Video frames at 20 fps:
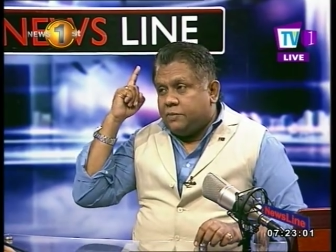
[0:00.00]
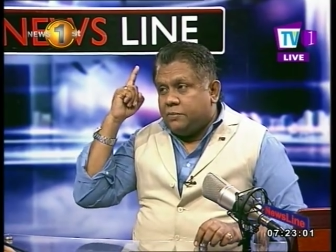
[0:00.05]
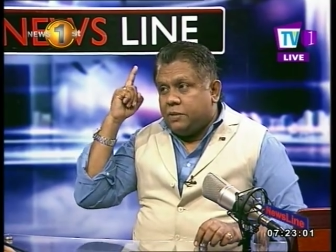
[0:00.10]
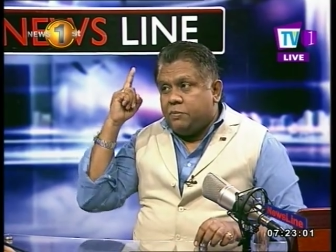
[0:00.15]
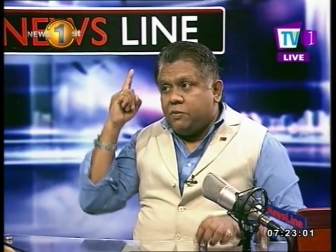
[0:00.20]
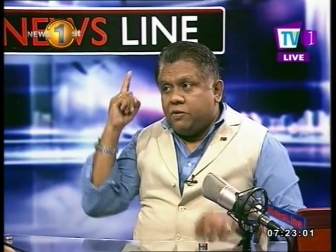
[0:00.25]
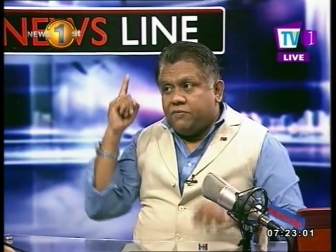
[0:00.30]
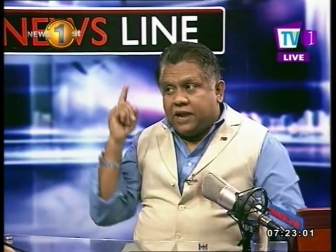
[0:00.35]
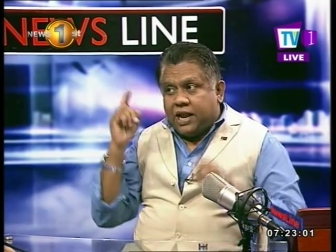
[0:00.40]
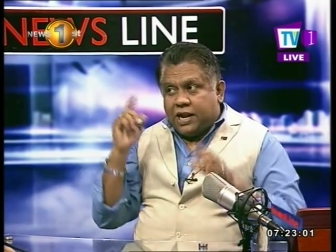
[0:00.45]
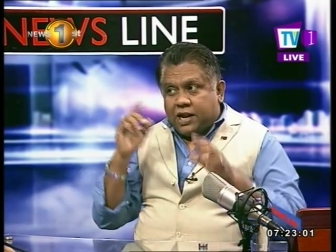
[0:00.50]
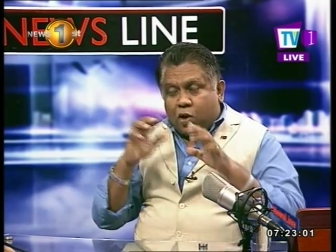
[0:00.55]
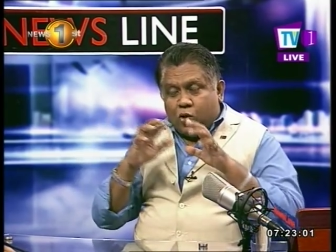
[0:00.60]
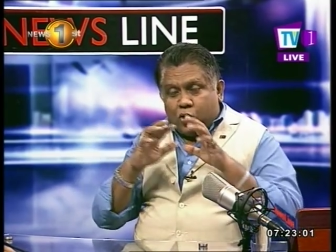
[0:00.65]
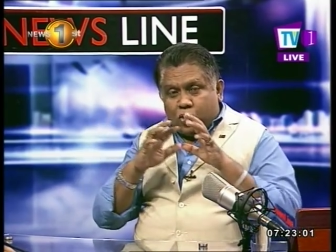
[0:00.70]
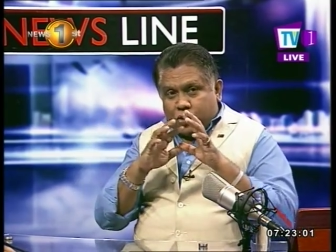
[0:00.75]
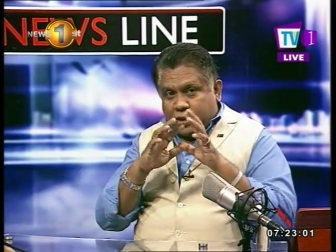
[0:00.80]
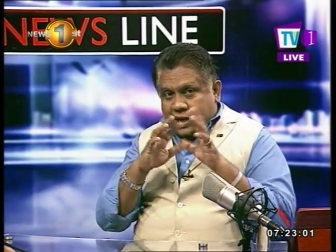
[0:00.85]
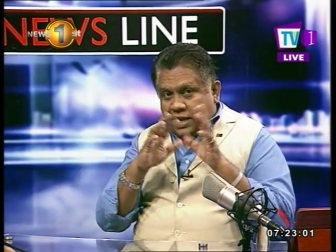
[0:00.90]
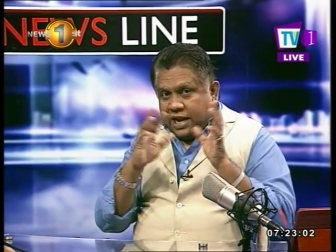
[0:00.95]
Remember, we are now
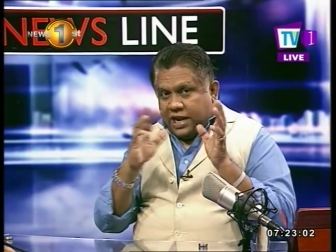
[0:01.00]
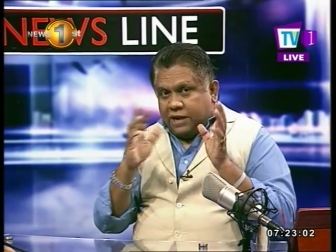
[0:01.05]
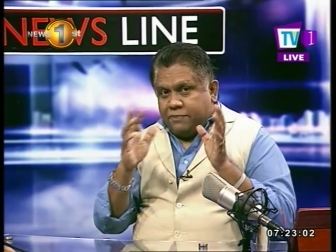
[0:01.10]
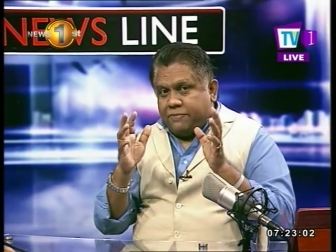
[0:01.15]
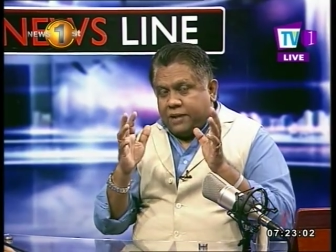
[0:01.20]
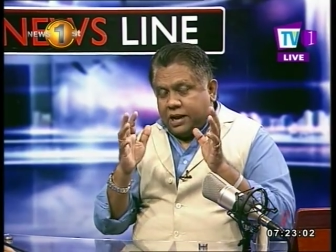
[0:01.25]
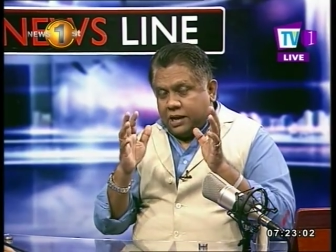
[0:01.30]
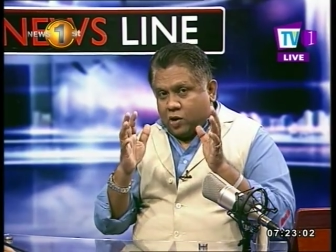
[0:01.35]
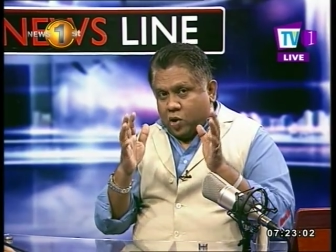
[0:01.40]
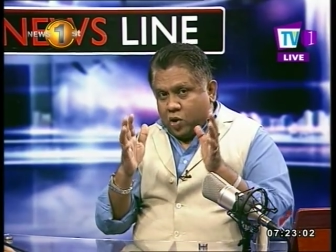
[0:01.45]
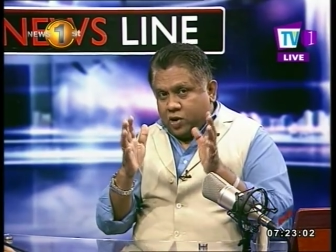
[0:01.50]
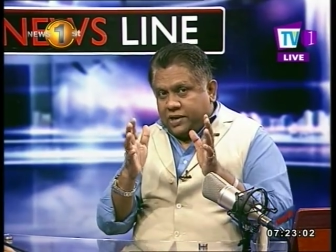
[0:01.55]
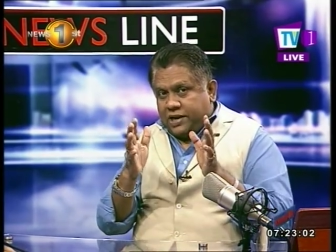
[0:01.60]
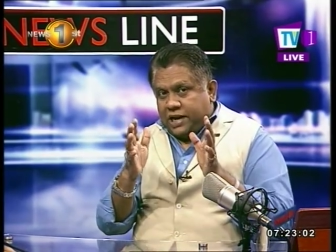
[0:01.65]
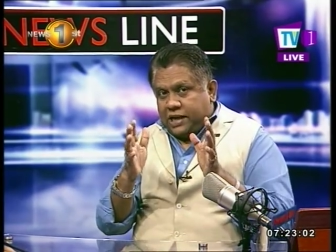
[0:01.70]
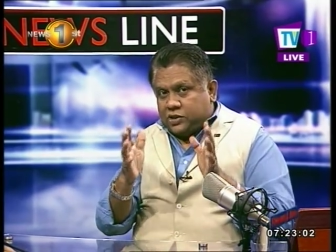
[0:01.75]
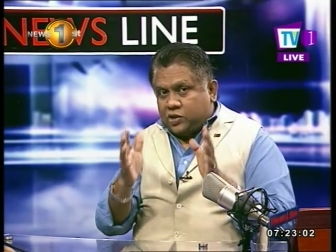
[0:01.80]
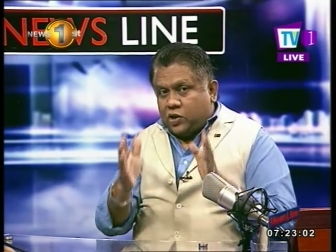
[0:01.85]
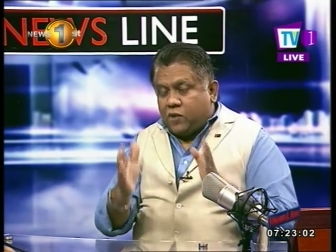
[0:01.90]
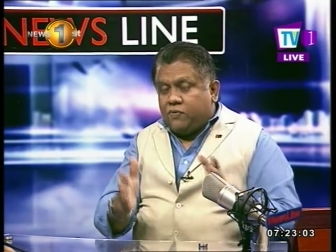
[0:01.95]
looking at a
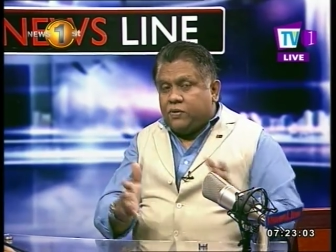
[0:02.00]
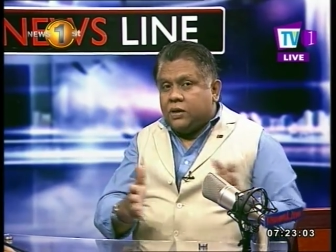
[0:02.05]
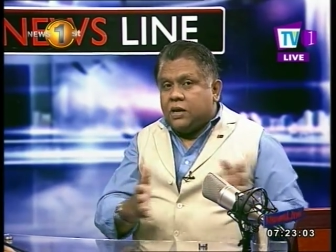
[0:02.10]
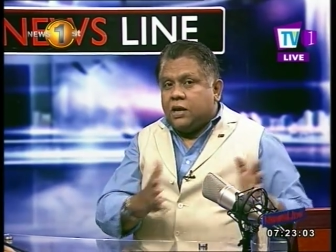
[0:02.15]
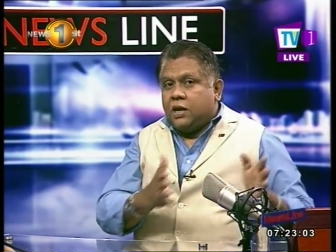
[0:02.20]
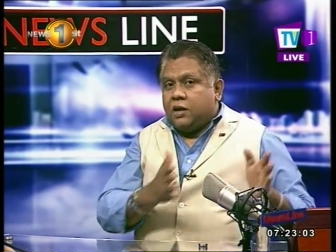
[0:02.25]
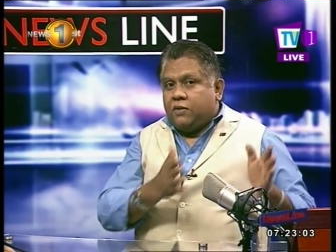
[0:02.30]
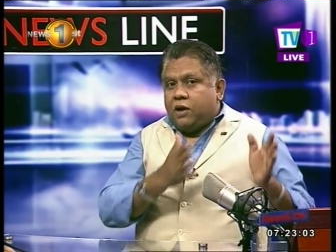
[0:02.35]
context of